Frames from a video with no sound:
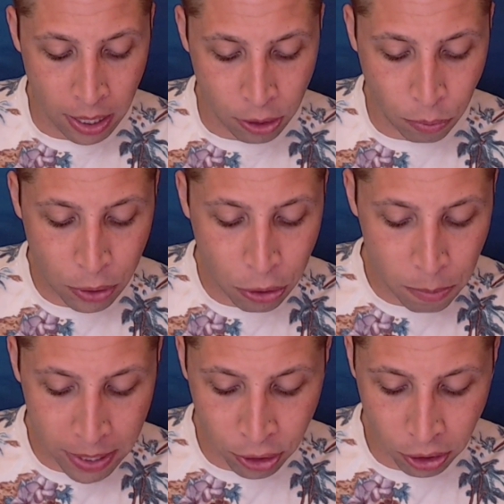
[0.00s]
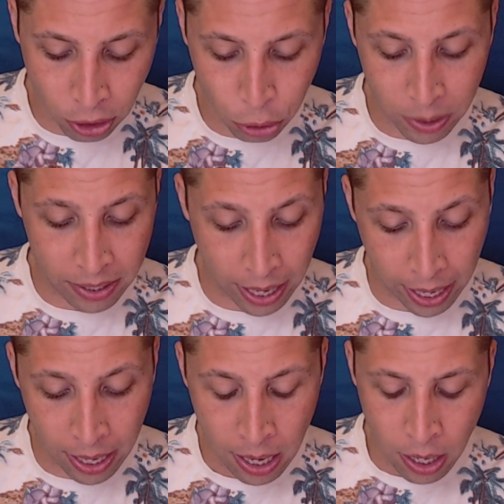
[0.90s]
So if we zoom in just on choice
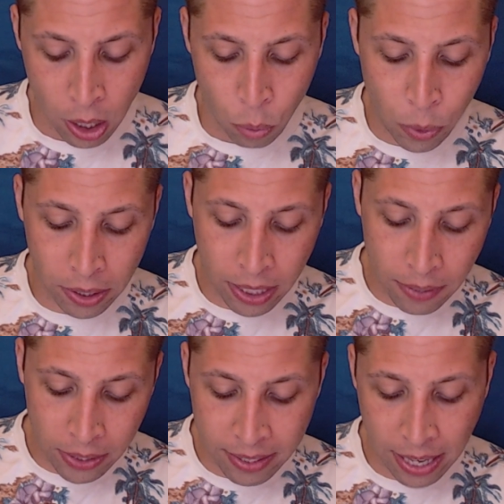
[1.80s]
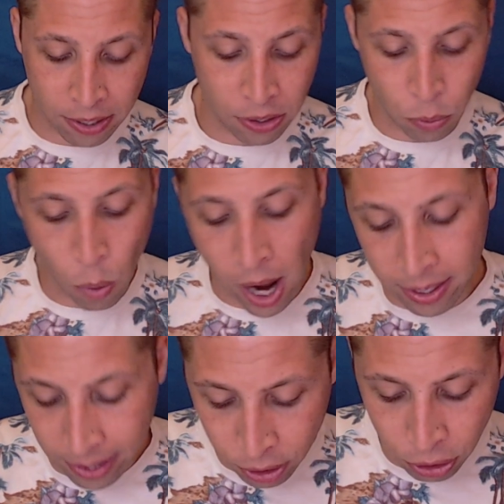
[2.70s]
A, we are given these x's and y's.
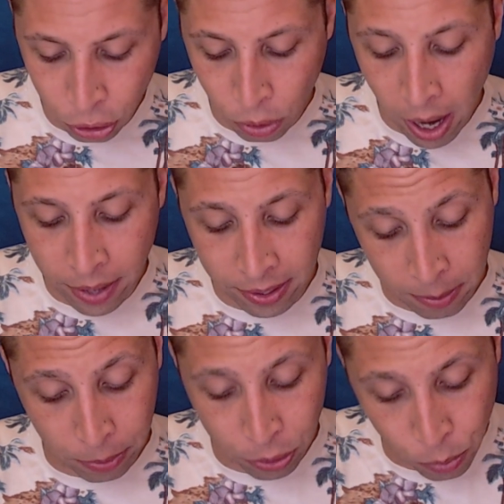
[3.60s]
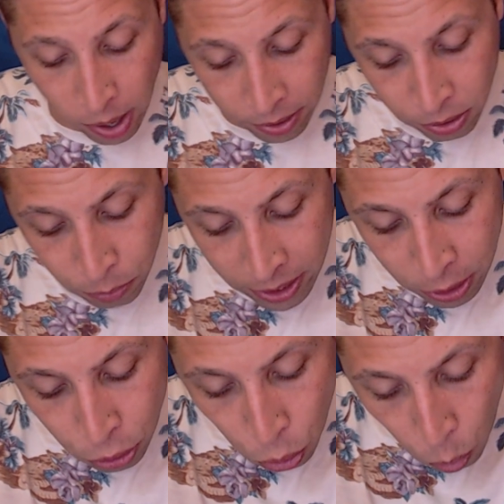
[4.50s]
Let's just try the simplest one. So if we did
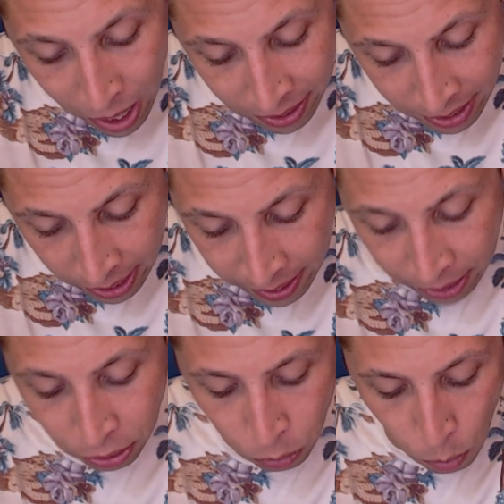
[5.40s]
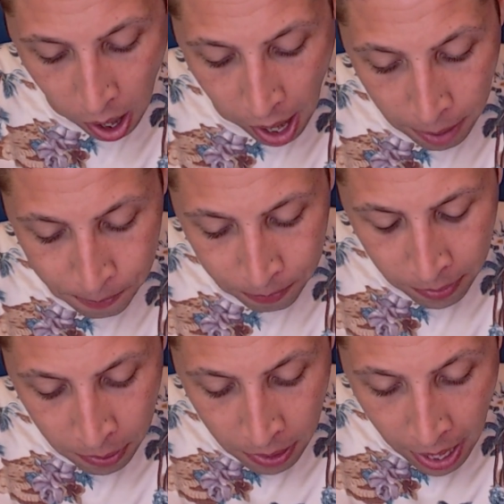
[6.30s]
twenty, that's our y,
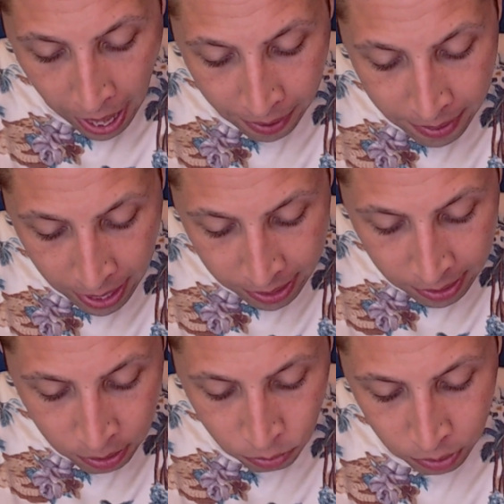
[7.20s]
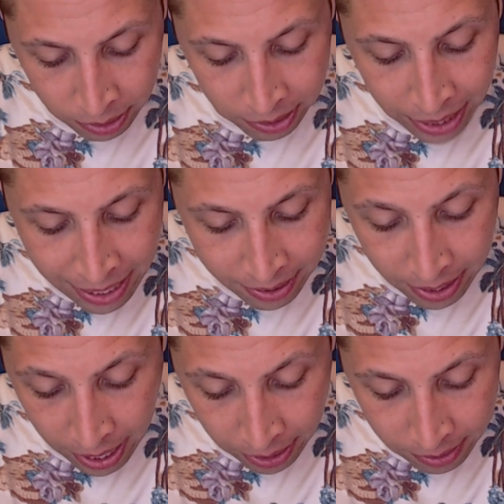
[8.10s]
and then is less
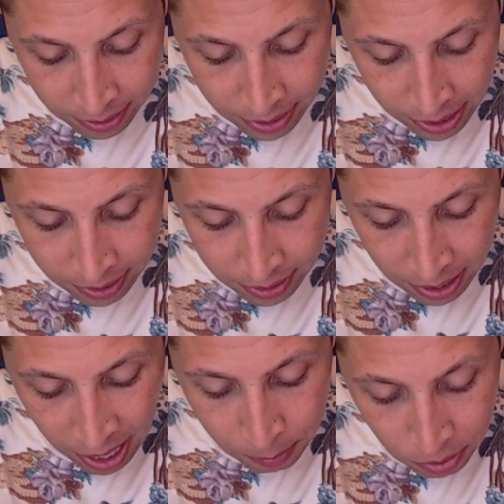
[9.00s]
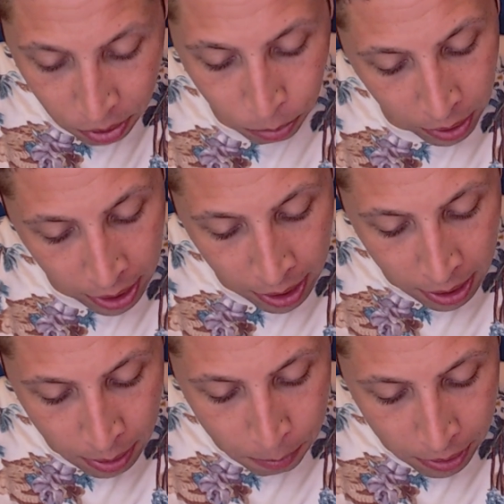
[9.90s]
than six times three
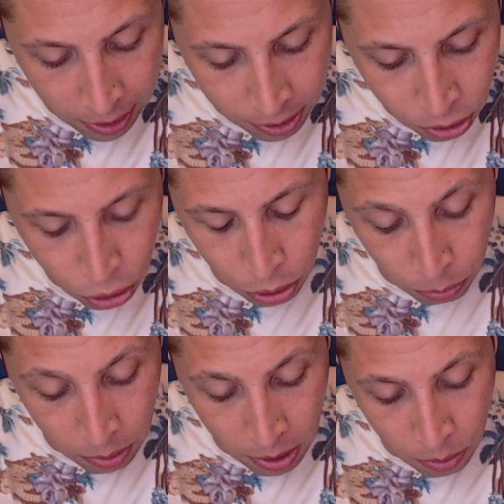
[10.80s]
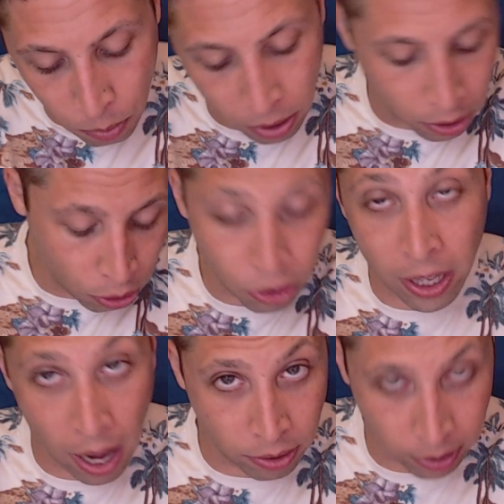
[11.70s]
plus two. Well, you could use your
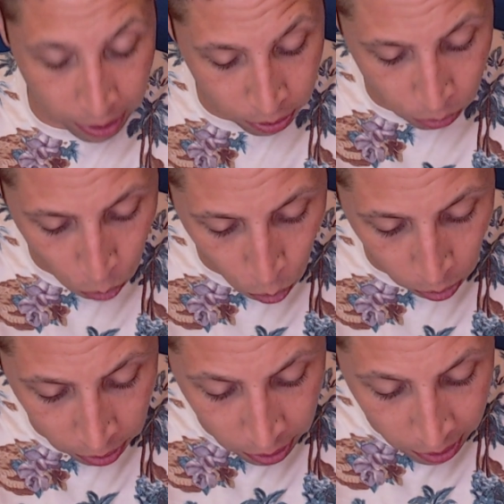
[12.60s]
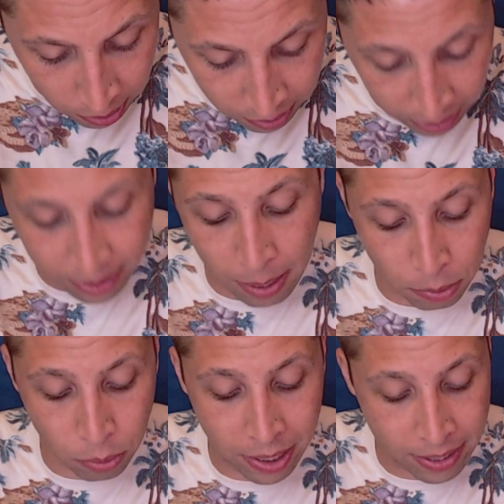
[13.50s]
calculator, or six times
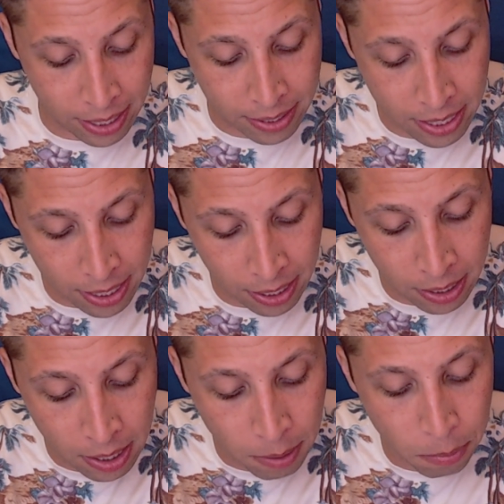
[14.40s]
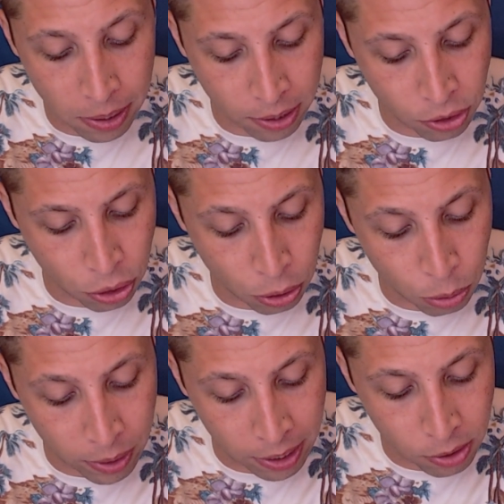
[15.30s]
three is eighteen, plus two
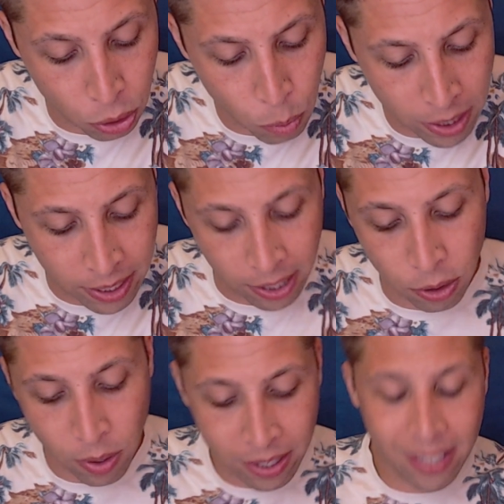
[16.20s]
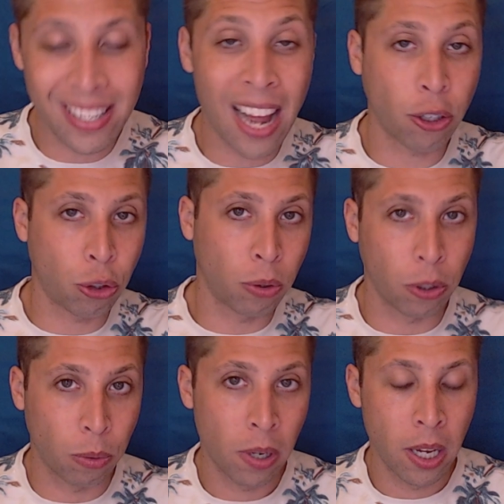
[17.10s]
is twenty. So this is not
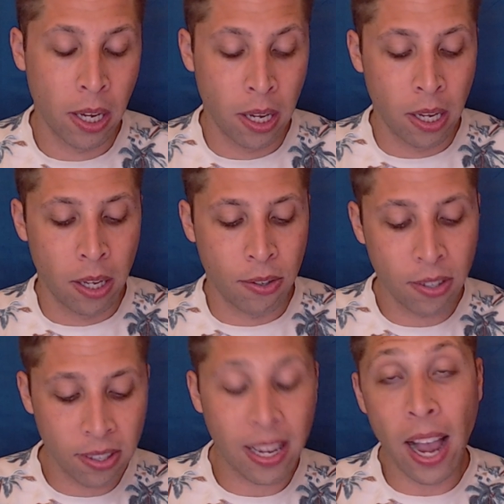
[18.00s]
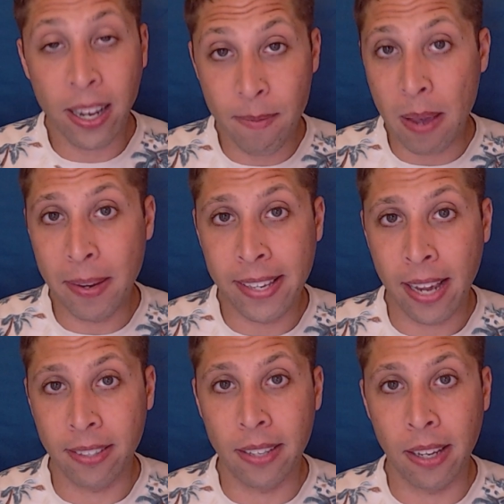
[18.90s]
true. So this is kind of maybe
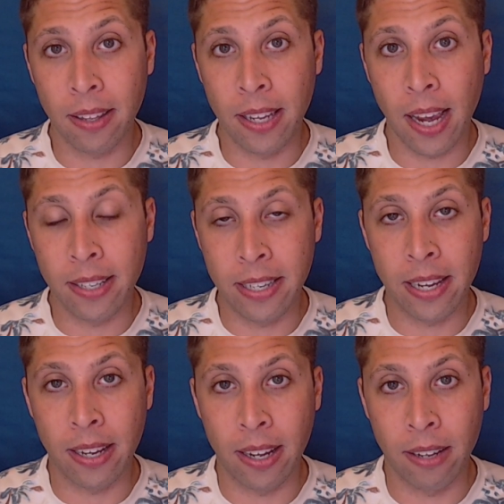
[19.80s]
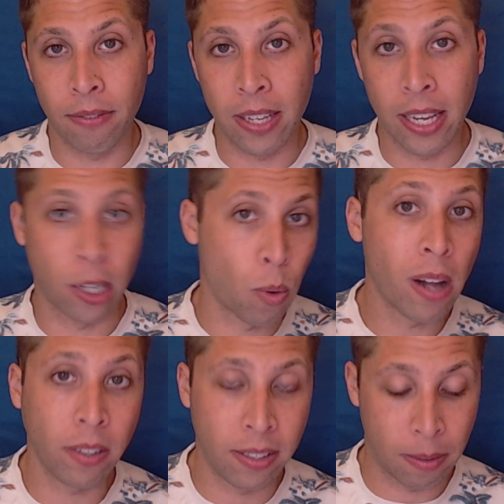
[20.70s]
testing the idea of the
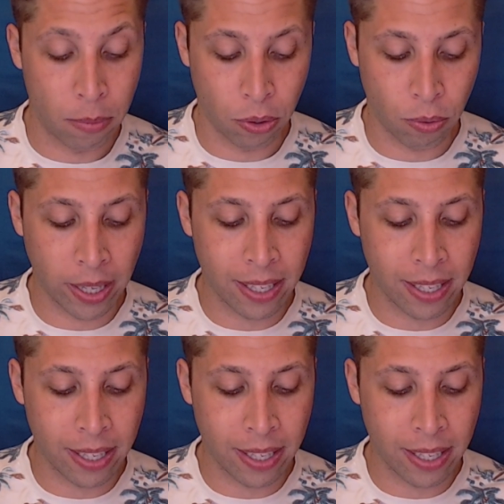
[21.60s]
inequality symbols, right?